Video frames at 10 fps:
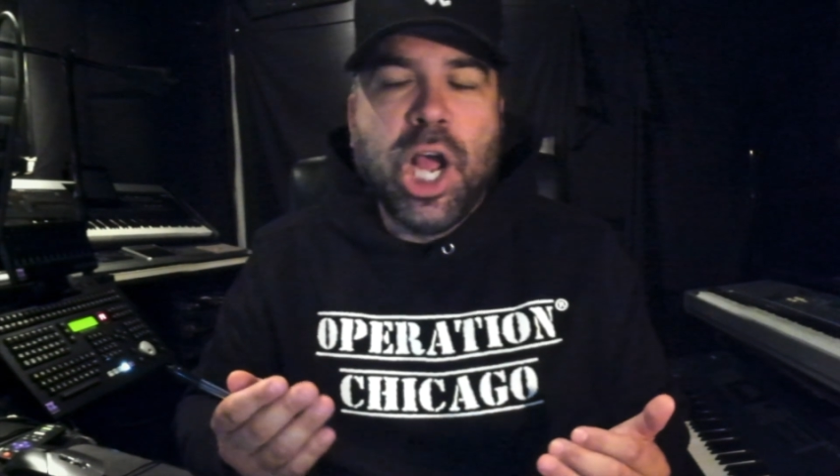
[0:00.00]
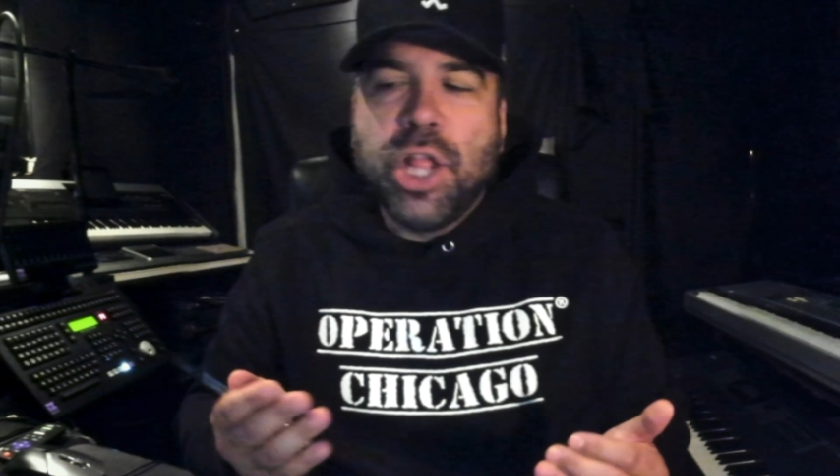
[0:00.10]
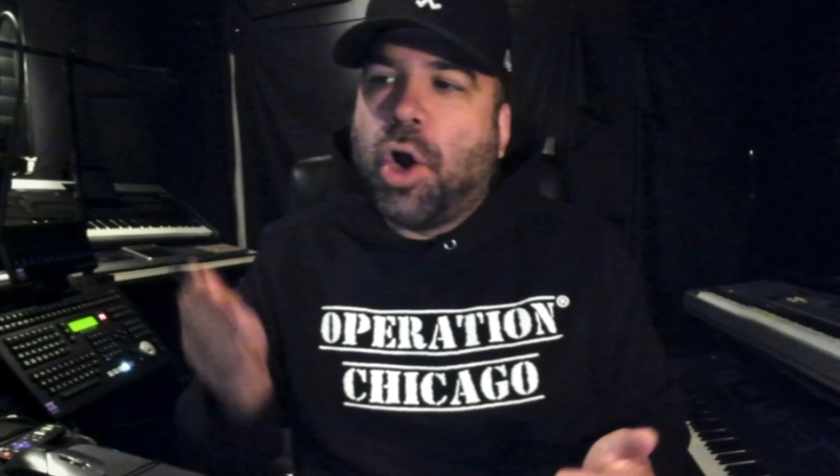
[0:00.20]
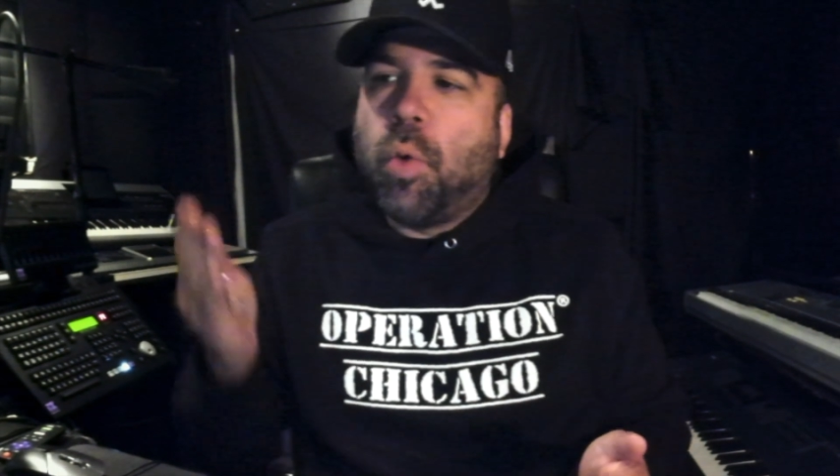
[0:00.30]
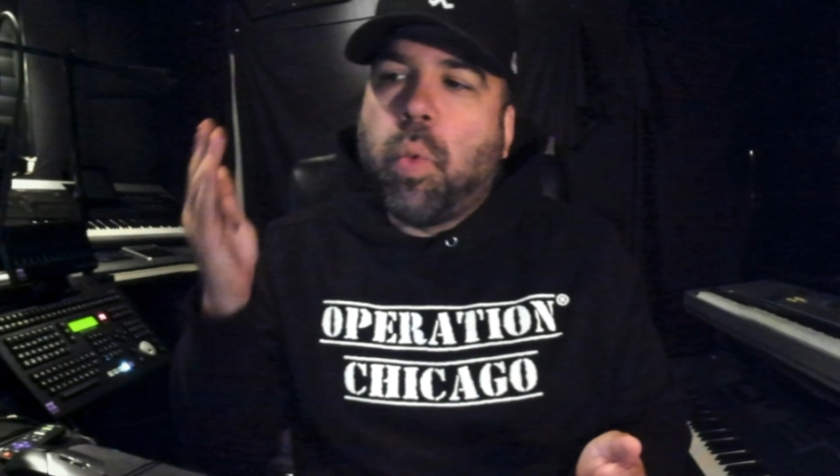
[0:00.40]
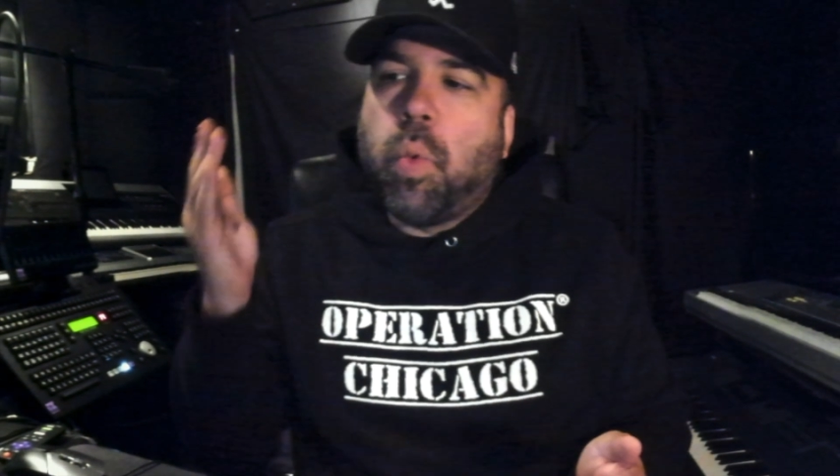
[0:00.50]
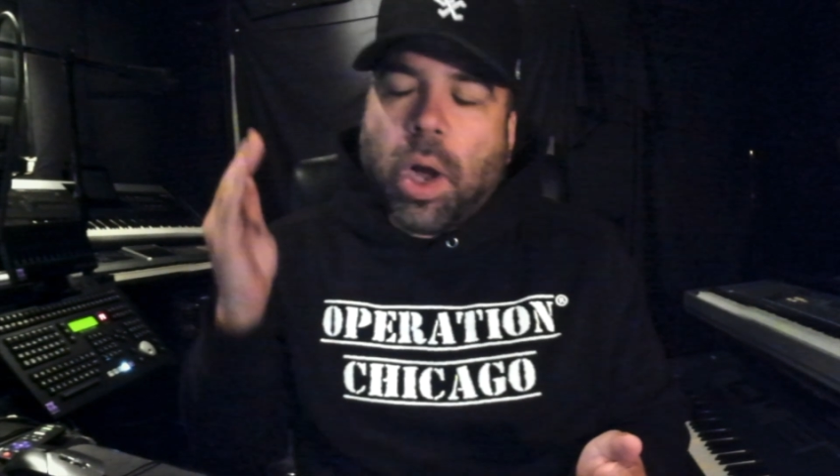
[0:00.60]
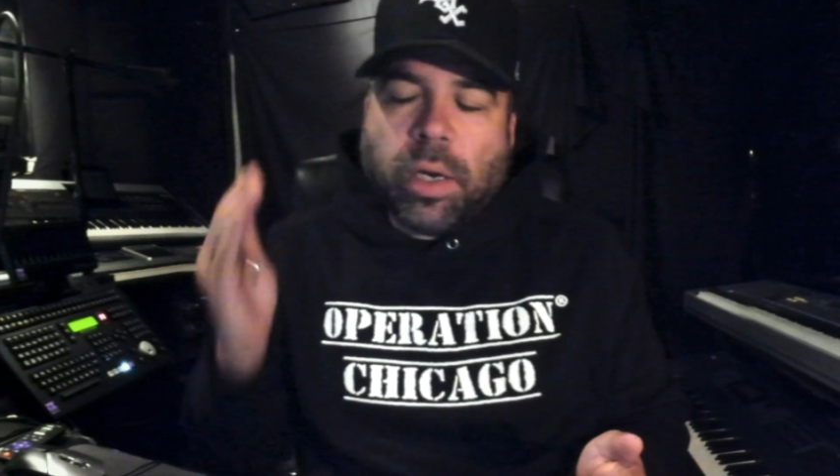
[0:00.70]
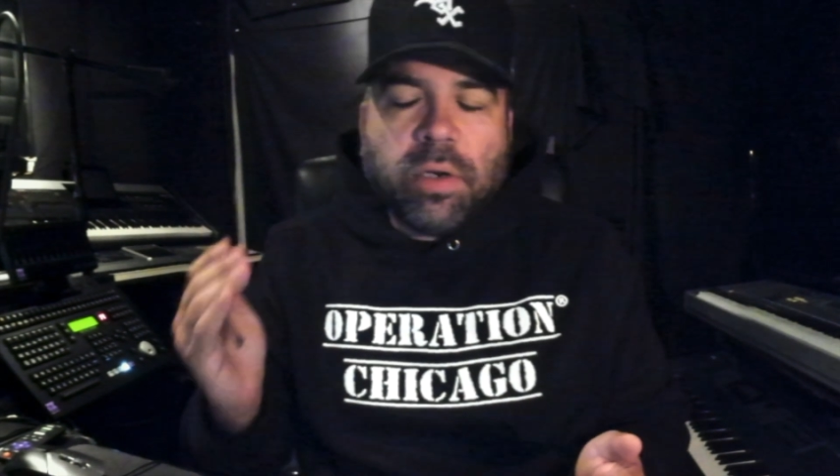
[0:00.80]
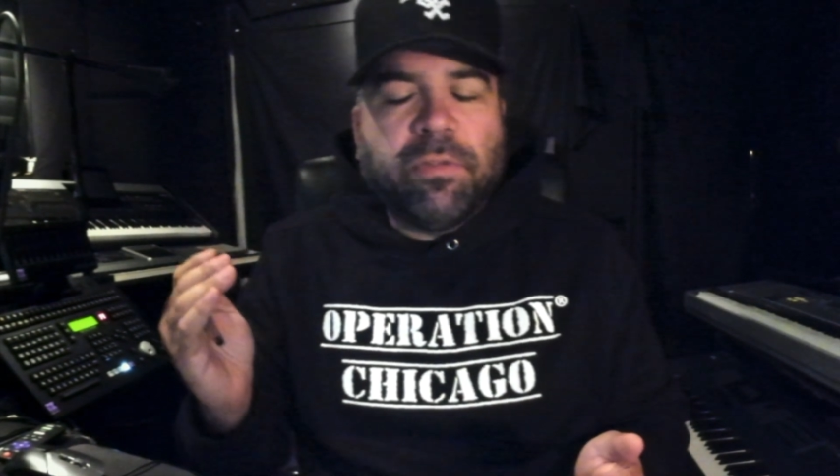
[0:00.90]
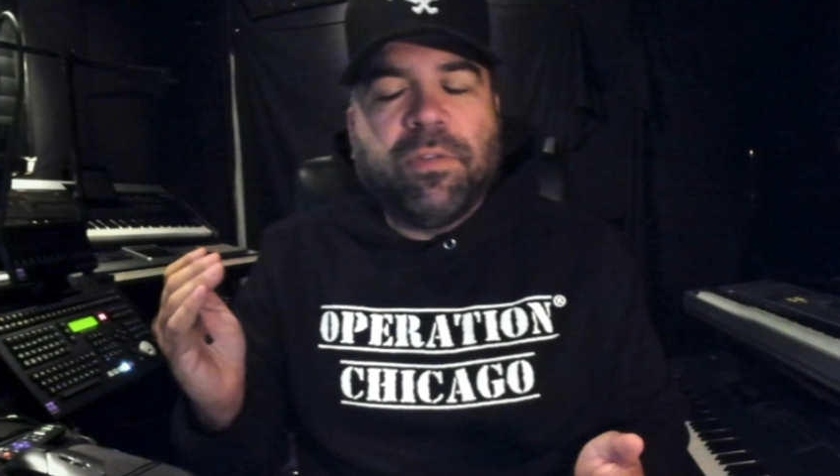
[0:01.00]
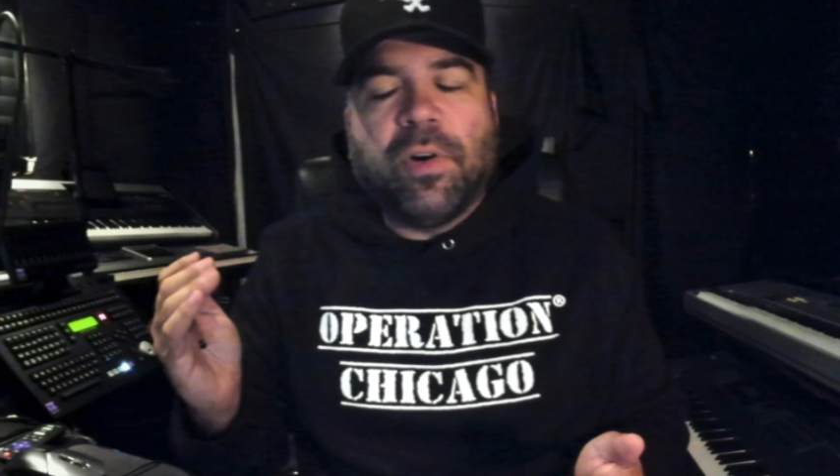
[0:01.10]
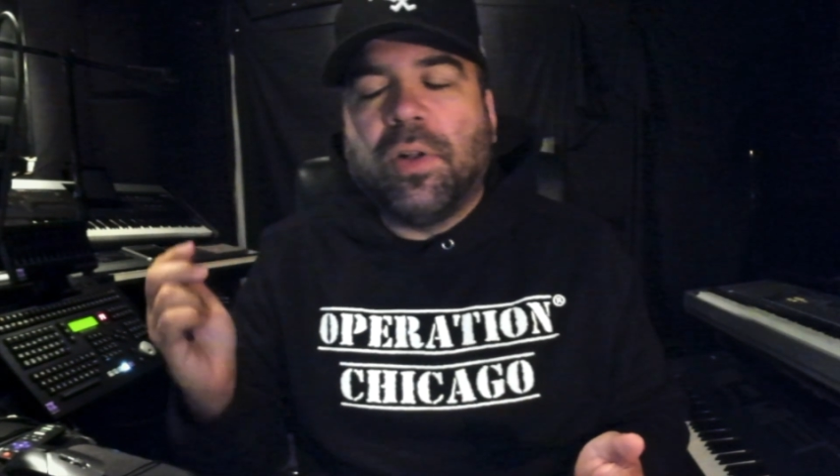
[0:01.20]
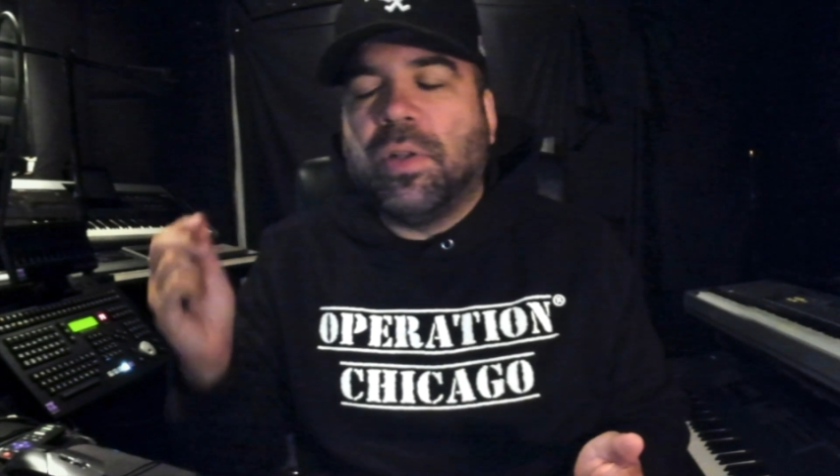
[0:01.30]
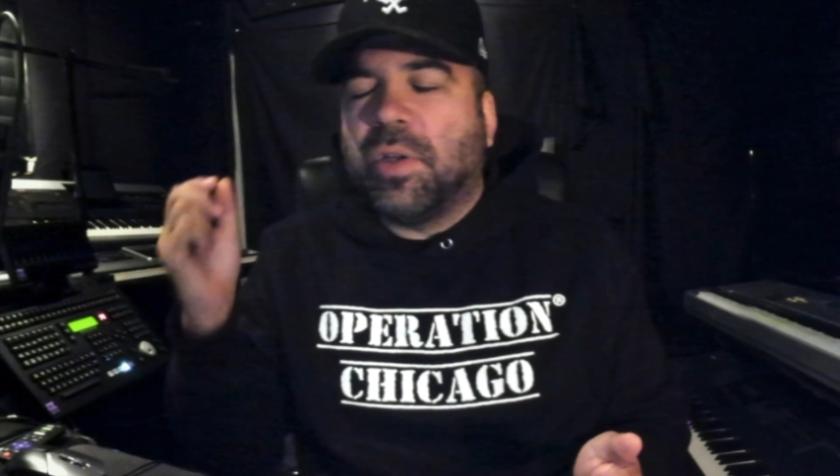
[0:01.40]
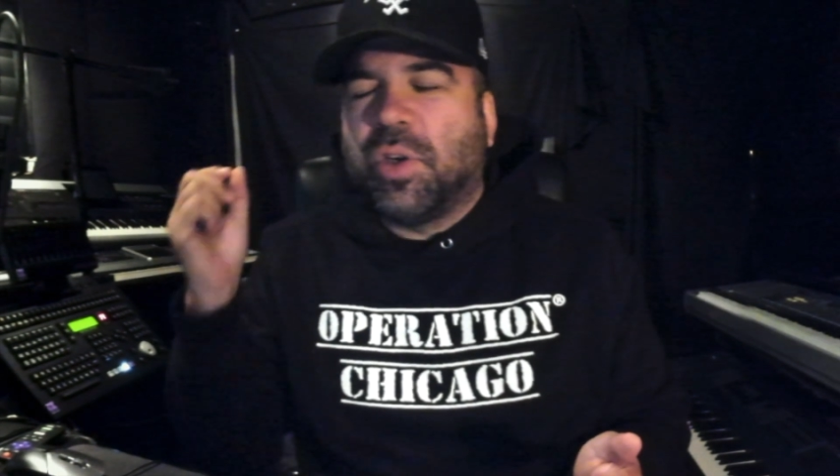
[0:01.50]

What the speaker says: The wonderful,